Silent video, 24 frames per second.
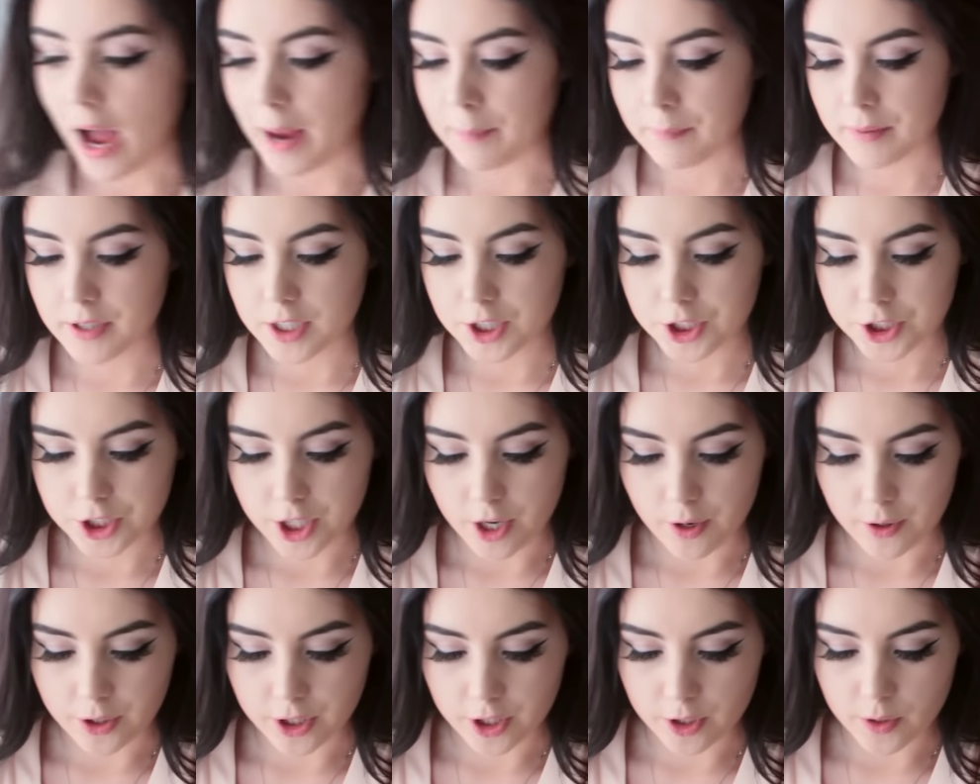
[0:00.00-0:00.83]
I'm going to
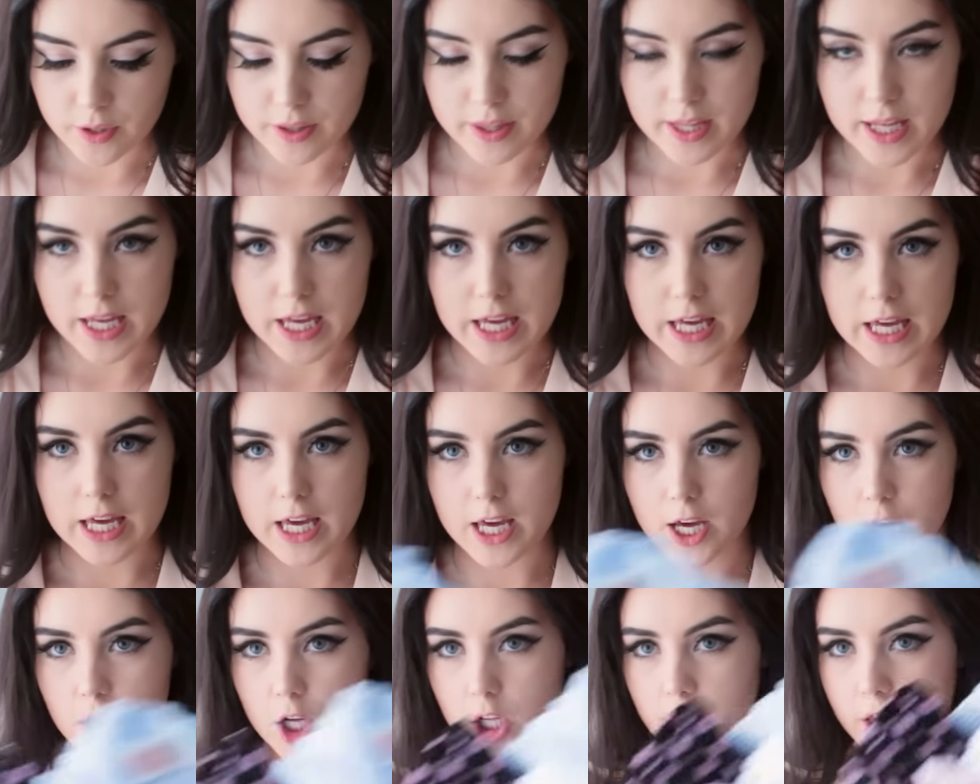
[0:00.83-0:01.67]
show you
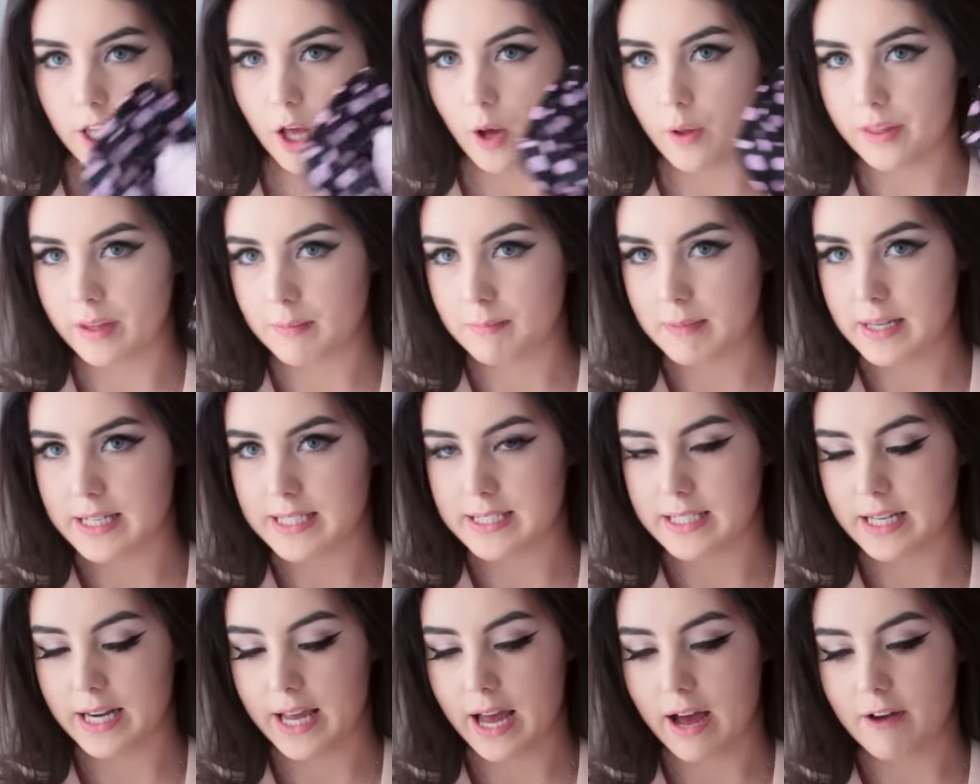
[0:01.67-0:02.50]
the clothing
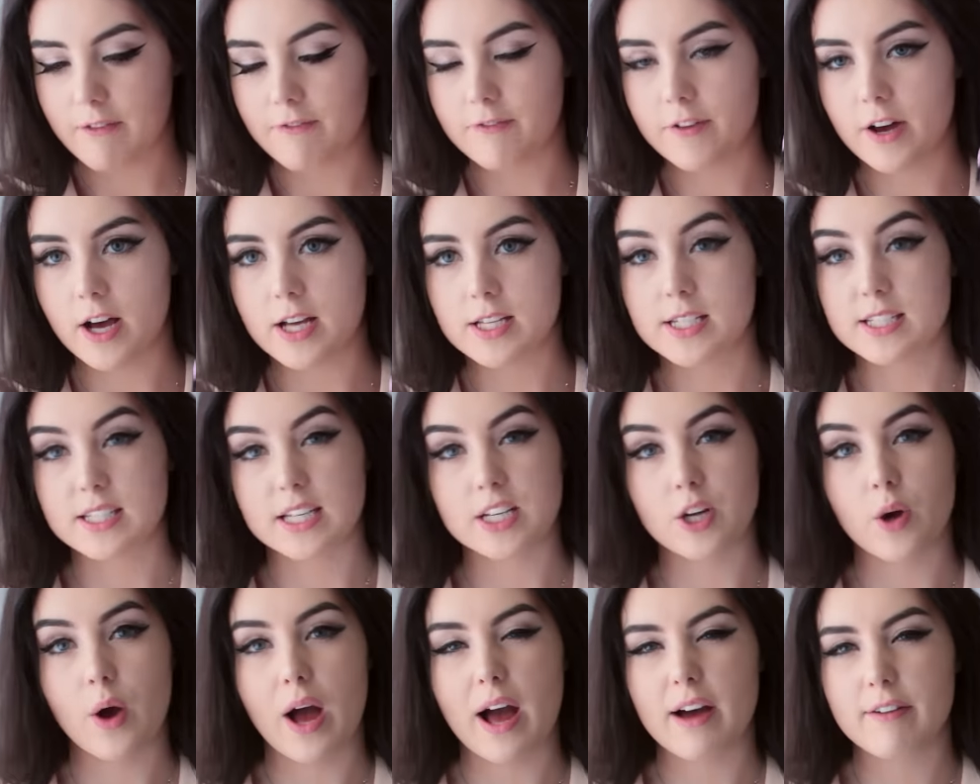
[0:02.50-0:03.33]
piece that I have first because
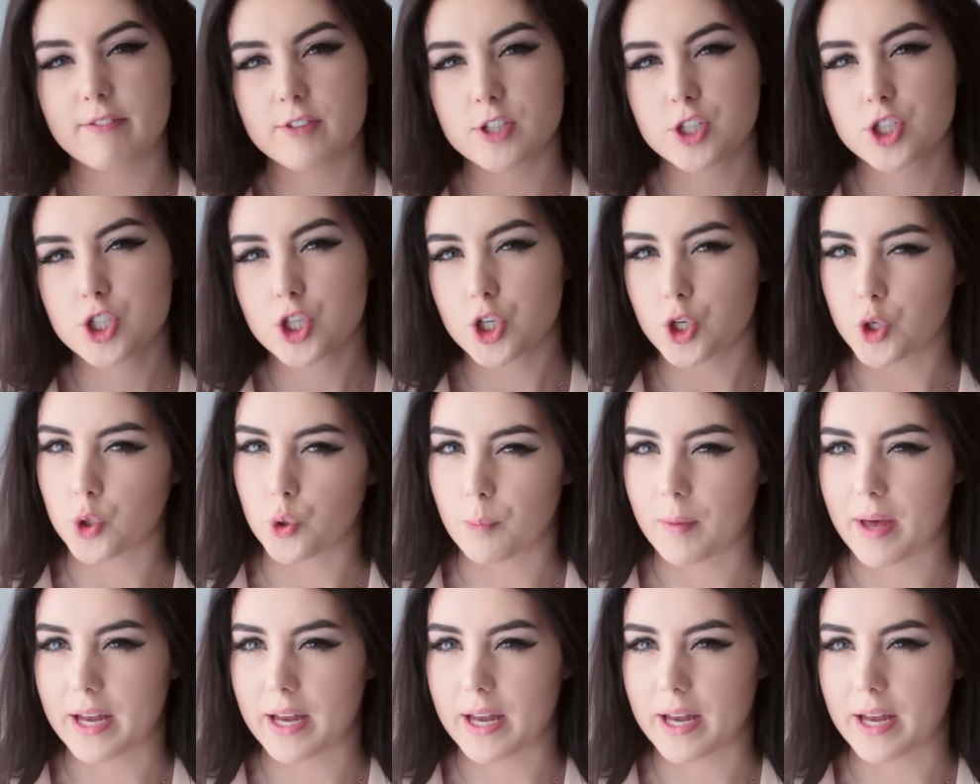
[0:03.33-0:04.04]
I don't have too